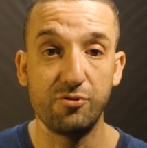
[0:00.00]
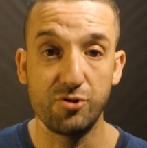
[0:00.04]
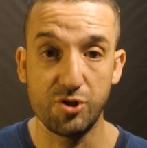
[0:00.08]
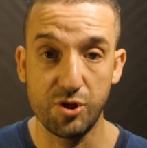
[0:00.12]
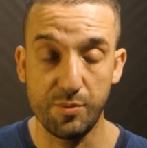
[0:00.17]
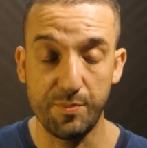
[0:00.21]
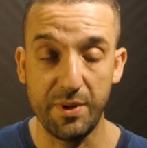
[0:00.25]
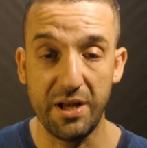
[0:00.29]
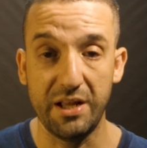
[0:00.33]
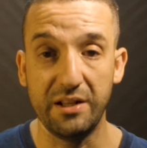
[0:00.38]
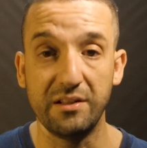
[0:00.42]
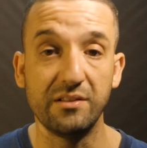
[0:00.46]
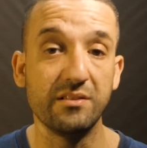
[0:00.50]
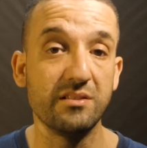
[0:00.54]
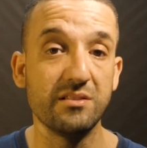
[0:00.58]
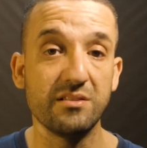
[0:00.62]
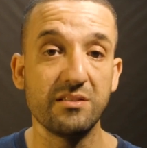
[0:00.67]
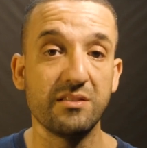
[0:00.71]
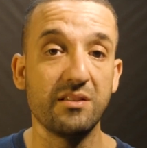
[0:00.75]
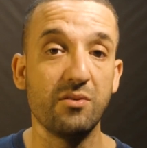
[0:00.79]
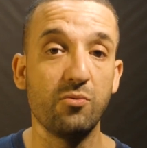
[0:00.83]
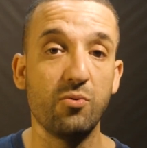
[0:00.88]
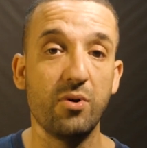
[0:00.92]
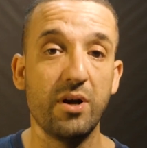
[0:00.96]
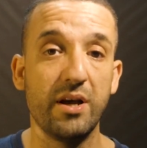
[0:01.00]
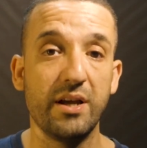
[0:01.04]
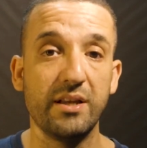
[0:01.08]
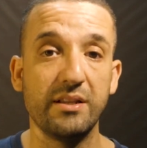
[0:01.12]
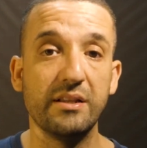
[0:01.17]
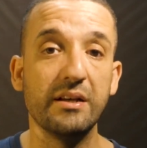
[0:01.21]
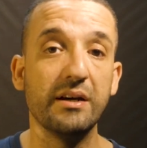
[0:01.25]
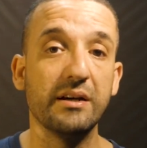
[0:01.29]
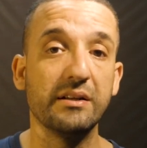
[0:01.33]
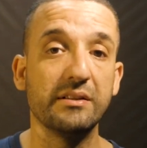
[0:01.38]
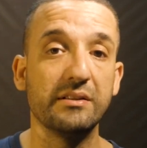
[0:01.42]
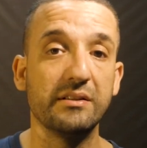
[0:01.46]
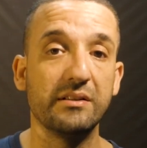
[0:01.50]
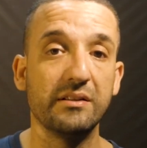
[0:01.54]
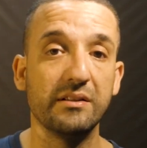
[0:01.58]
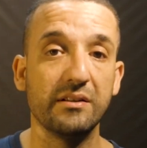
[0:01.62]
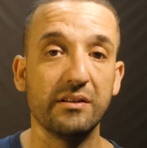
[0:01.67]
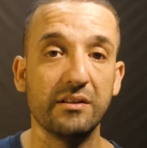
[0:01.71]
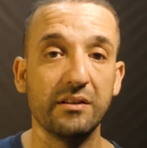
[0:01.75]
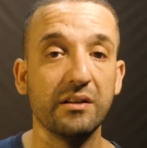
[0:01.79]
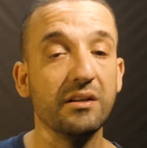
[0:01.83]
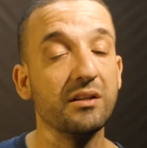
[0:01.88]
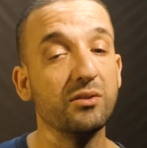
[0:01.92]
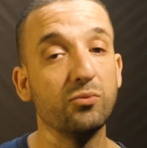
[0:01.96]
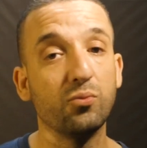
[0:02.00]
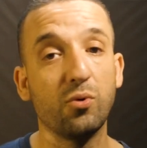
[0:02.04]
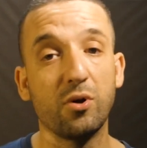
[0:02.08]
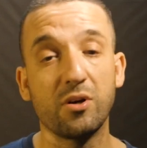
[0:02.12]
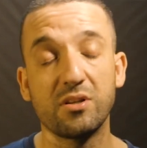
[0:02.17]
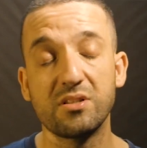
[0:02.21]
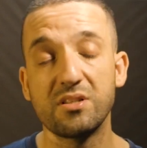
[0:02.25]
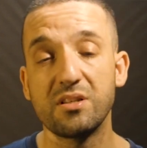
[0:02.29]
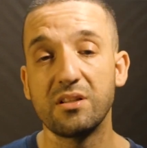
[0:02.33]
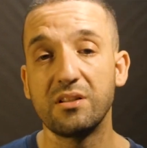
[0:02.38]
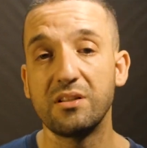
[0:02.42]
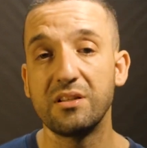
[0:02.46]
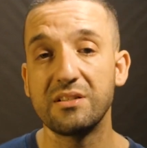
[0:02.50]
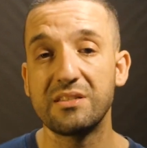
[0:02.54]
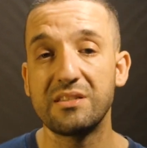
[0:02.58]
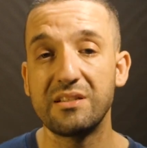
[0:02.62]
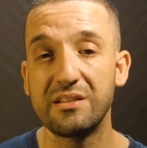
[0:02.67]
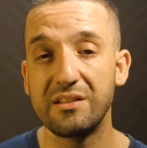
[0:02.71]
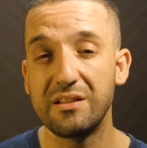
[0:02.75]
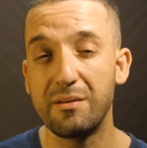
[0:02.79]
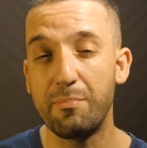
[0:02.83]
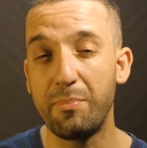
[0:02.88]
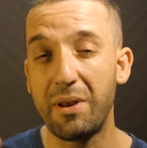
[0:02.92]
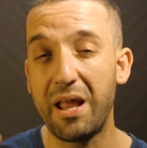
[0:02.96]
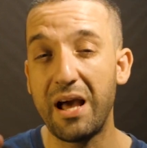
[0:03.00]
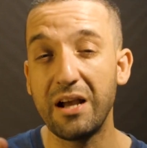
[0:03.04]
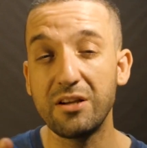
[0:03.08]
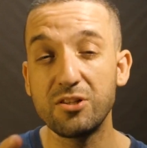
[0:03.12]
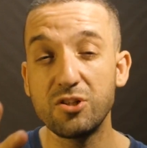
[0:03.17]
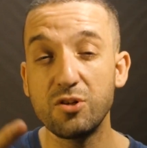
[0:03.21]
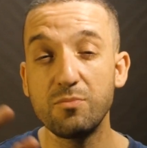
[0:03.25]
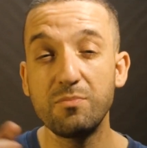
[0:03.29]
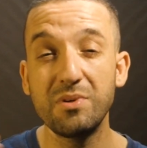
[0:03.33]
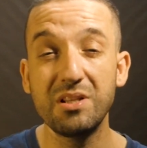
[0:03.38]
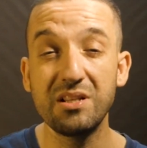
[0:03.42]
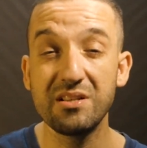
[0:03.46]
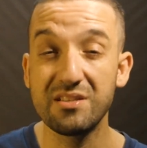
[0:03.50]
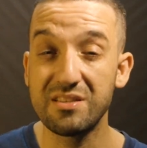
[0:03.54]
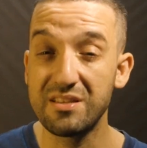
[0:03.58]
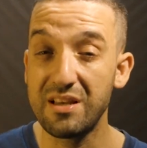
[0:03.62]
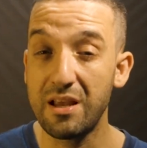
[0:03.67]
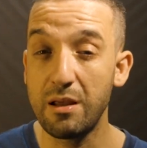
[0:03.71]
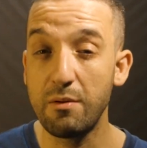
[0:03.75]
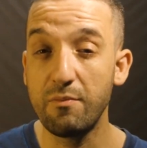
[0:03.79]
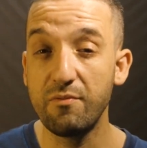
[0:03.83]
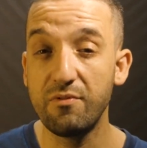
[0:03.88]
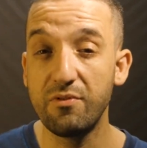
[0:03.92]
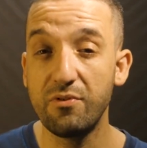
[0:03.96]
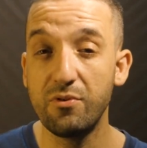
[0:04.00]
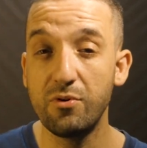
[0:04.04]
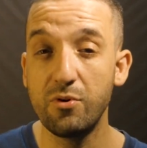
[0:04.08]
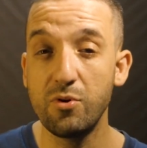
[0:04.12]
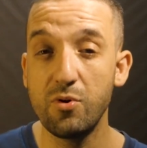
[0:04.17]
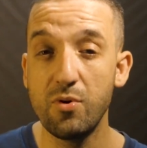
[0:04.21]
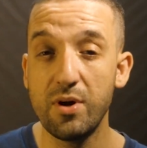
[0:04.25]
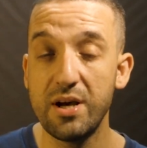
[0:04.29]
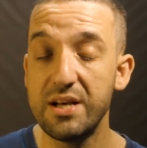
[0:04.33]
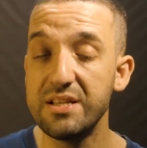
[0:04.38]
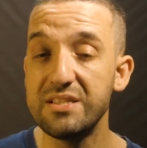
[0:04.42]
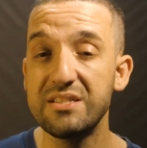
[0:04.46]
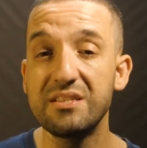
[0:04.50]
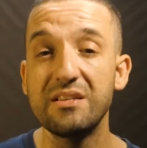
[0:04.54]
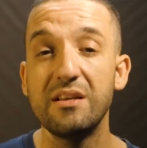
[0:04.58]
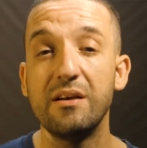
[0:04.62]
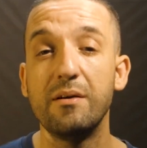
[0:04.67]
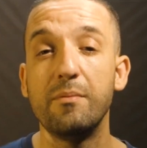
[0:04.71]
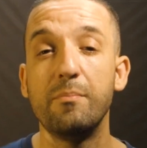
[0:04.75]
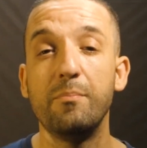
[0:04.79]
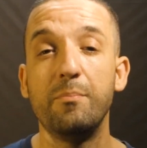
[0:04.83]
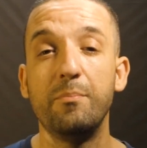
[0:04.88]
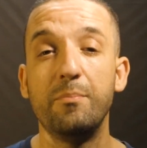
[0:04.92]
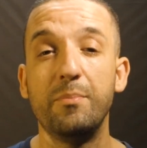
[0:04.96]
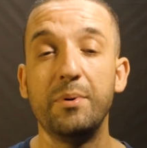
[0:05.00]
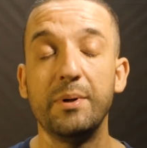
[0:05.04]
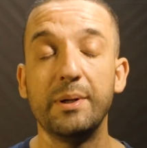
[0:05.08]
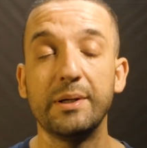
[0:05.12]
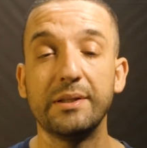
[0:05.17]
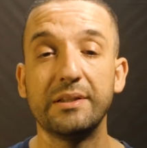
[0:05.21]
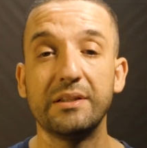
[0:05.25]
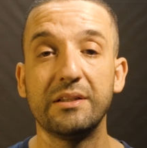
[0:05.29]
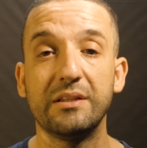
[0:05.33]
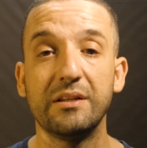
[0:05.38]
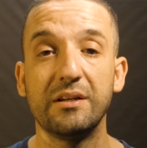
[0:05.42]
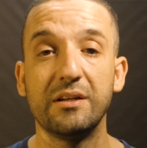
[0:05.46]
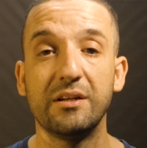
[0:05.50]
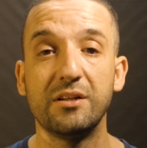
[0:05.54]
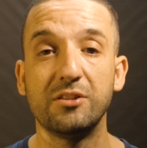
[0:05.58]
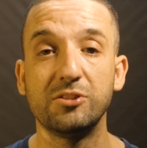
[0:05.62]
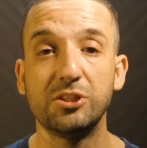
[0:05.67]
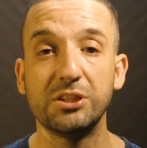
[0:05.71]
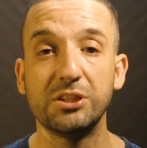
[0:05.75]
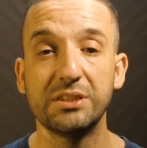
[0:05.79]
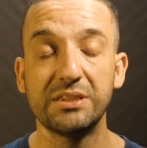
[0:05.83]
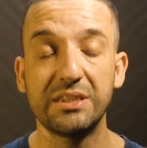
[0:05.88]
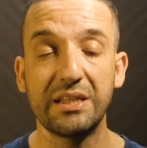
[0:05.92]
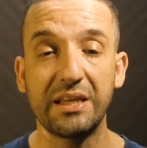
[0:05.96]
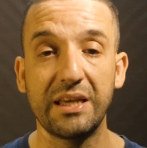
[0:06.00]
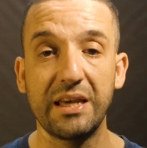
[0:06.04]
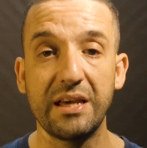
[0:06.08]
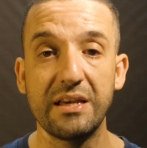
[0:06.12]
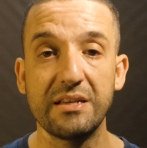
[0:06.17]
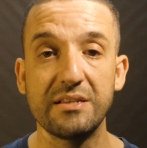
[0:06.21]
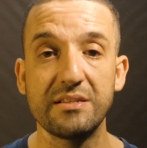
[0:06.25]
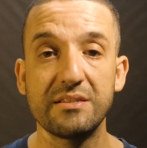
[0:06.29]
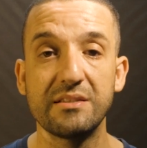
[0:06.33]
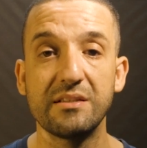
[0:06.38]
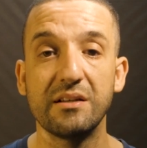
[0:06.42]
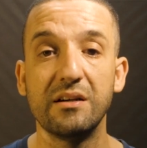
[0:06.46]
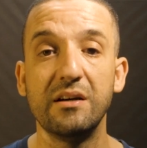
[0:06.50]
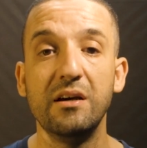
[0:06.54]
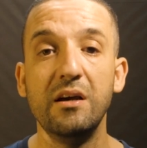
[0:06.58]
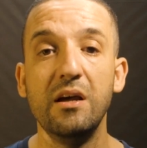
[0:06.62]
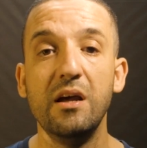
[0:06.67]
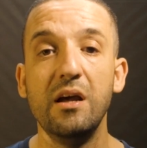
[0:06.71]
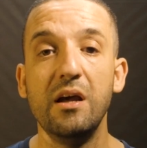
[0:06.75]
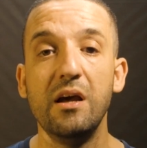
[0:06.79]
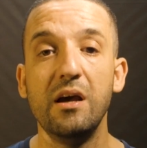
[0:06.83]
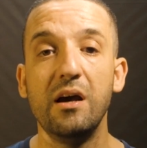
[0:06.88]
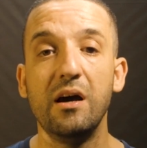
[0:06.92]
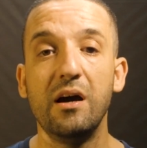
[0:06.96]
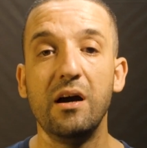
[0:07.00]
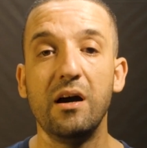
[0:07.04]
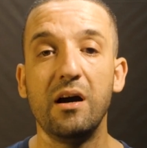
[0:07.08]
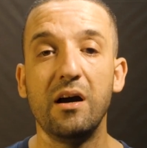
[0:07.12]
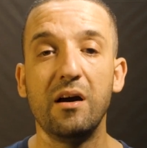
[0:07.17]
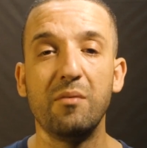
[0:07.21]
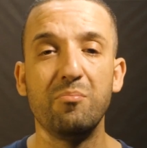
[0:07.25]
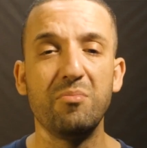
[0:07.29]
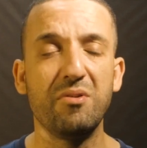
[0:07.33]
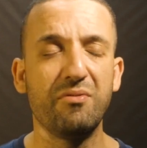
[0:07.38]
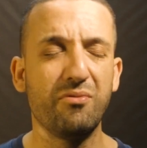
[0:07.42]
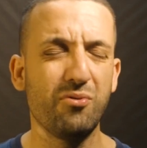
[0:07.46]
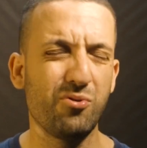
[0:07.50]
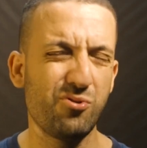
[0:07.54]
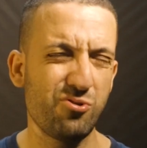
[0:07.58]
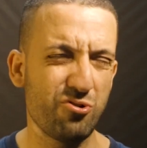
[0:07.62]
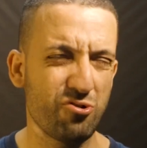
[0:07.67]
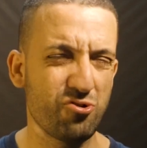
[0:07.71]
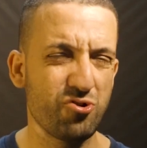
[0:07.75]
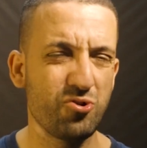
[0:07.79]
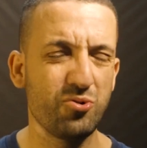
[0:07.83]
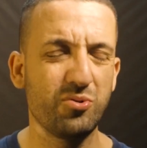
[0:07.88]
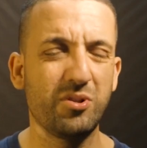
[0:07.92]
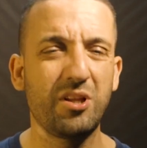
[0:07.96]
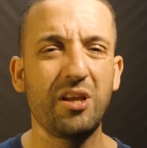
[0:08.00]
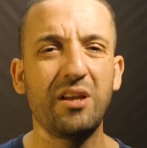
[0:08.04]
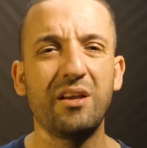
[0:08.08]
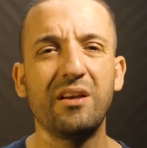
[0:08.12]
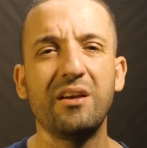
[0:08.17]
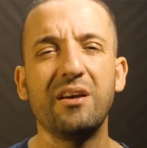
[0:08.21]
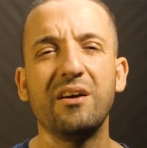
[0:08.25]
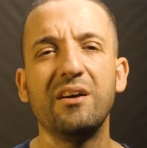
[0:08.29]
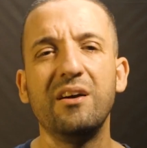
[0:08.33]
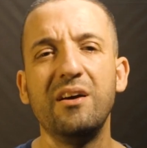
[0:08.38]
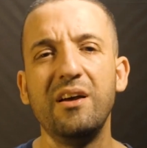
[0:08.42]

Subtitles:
Japan is the way that it works. The plug should be the same for US, but just in case, before you're shooting,